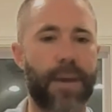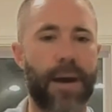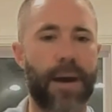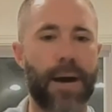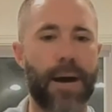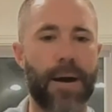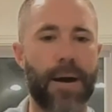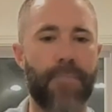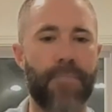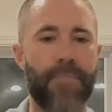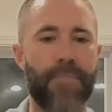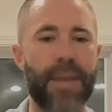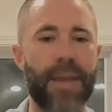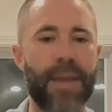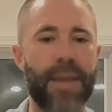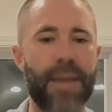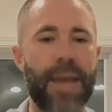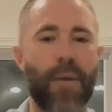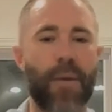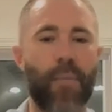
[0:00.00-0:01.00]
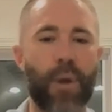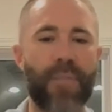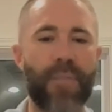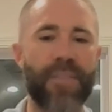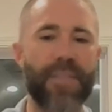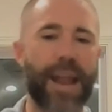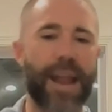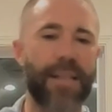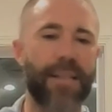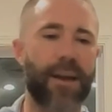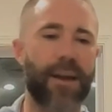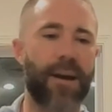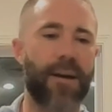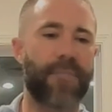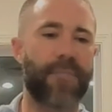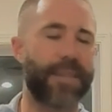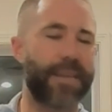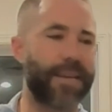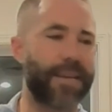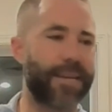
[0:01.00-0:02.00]
And one thing that I
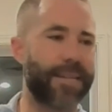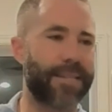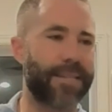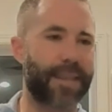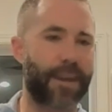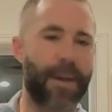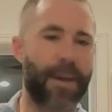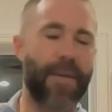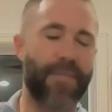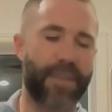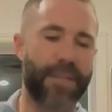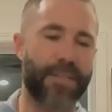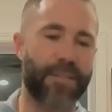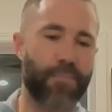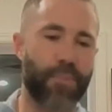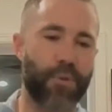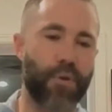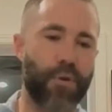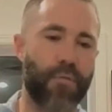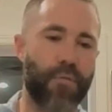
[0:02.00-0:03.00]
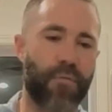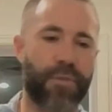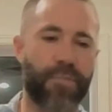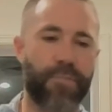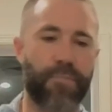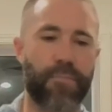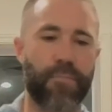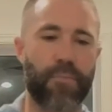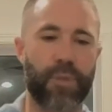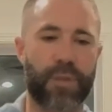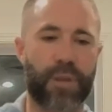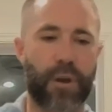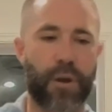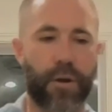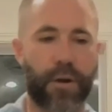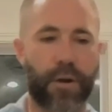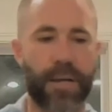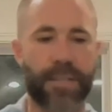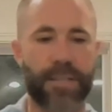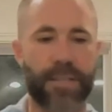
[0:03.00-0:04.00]
loved is about this move with
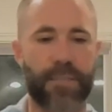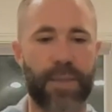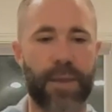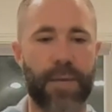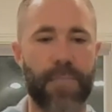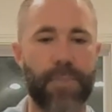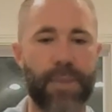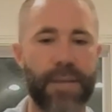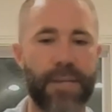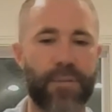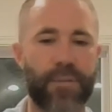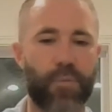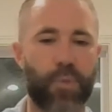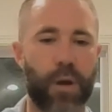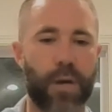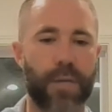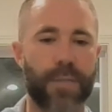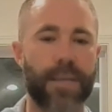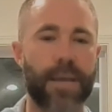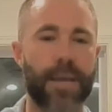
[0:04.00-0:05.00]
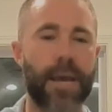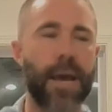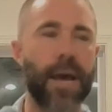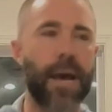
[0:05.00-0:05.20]
Kirk Cousins being benched was